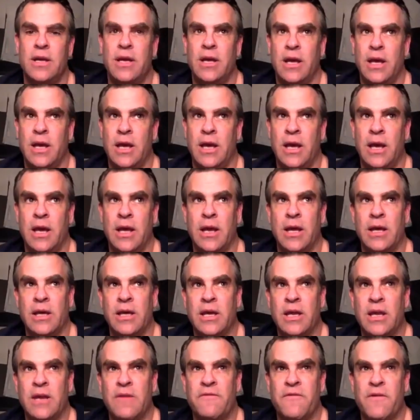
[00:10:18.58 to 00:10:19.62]
And I
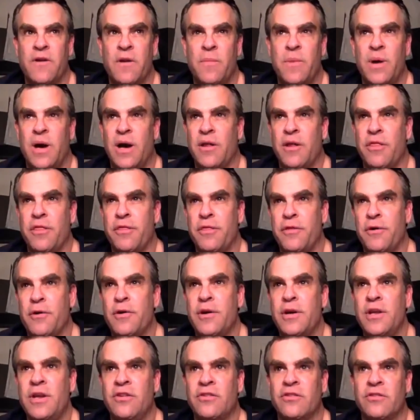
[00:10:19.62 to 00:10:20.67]
get it for about
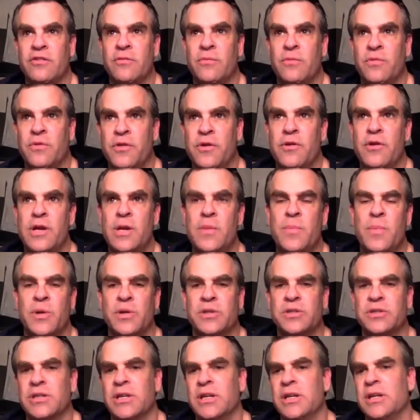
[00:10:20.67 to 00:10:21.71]

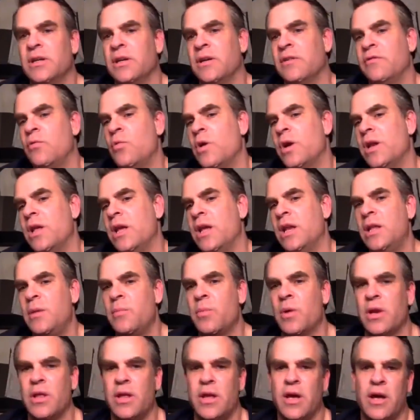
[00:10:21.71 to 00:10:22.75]
30% of what
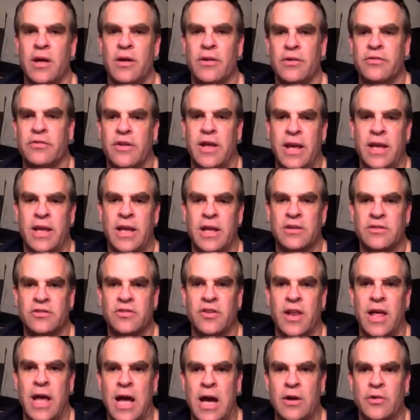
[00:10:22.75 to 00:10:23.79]
anybody else gets
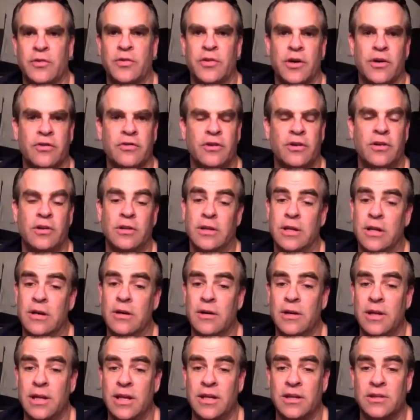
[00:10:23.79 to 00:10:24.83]
it out there. So you
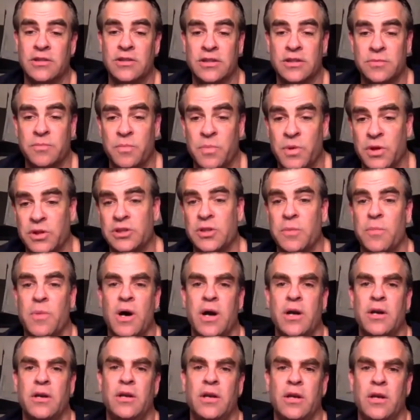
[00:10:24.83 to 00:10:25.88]
literally can just push a
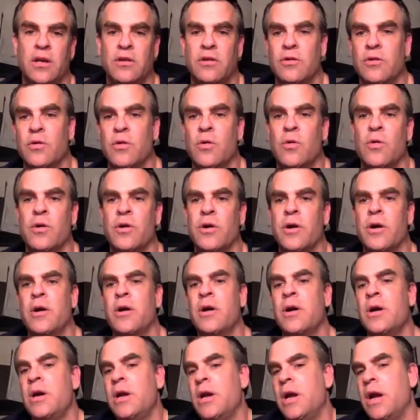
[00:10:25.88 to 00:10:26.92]
button, you can do an order,
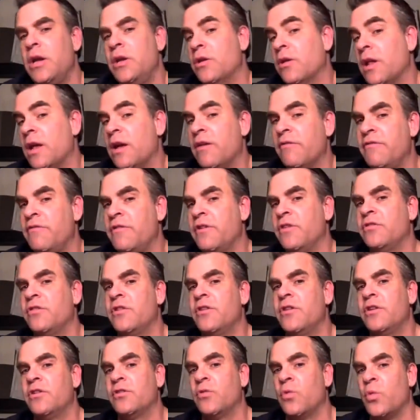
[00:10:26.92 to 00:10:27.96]
and you'll have
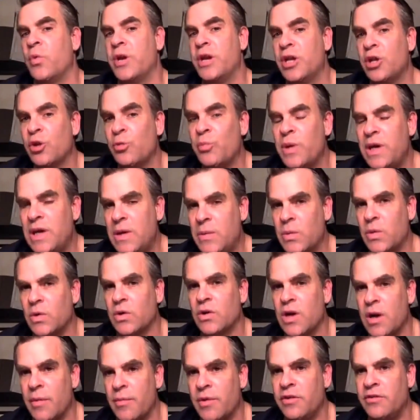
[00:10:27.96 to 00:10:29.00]
visitors, real people
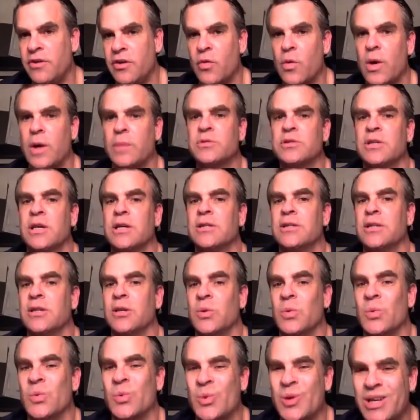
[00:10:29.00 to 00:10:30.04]
coming to your website that are
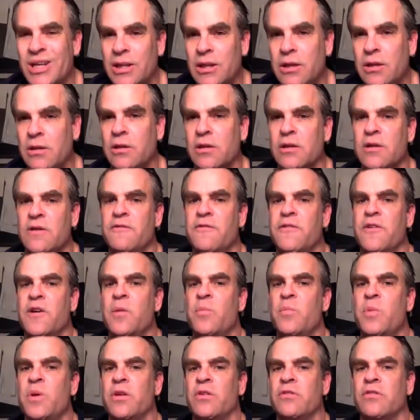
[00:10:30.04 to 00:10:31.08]
really looking for a
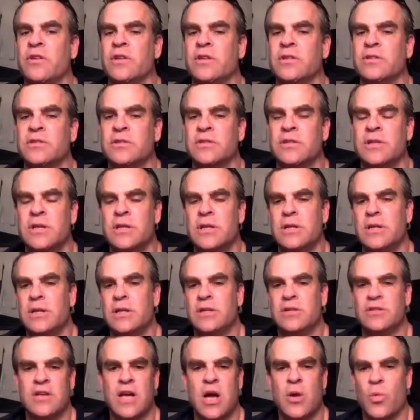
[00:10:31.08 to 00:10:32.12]
business.
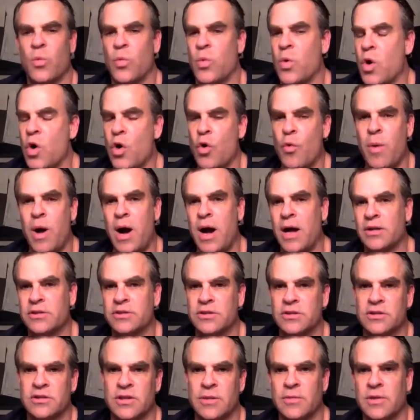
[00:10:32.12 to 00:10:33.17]
It's not robots
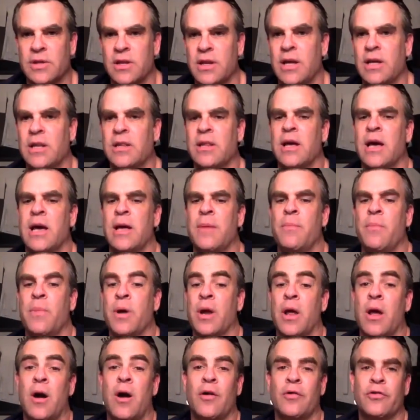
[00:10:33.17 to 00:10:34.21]
or something like that, but
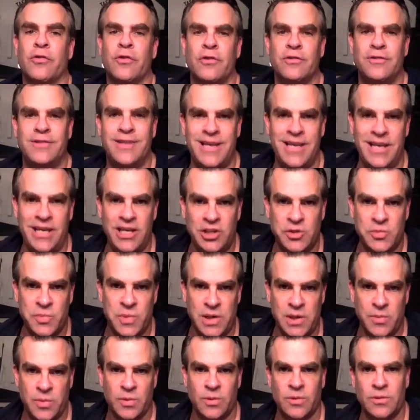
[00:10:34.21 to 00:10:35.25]
I also teach
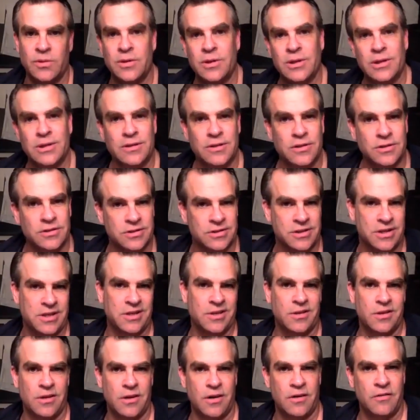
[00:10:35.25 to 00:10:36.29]
people the
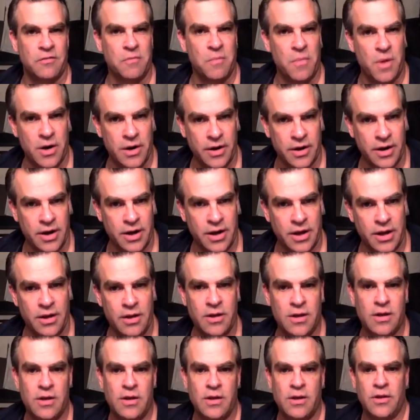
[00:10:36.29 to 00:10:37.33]
skill of marketing.
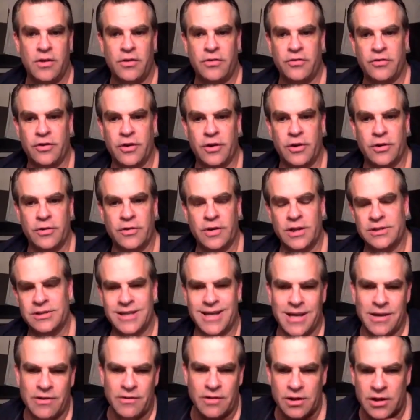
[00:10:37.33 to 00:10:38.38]
So that's
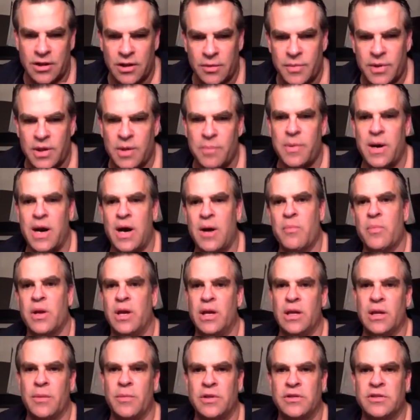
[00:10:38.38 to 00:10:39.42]
kind of a little bit about
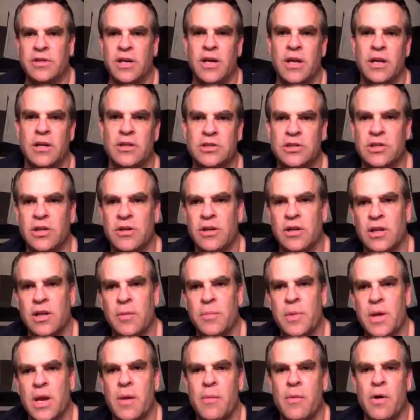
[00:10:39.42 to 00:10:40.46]
me. Let me show you a little
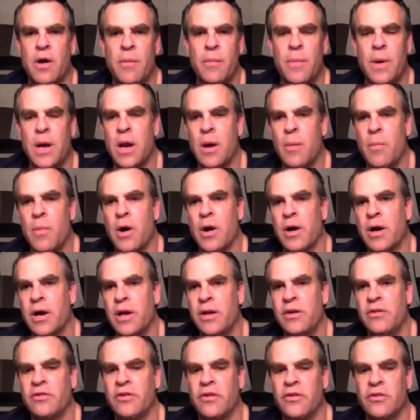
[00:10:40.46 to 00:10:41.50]
bit about our
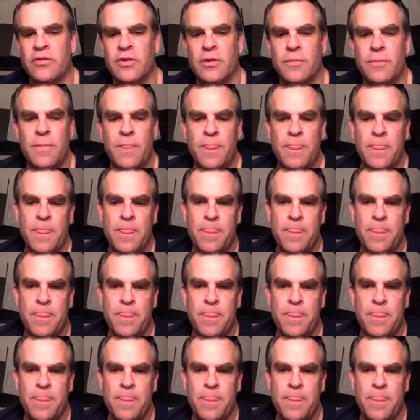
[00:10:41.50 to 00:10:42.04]
marketing system.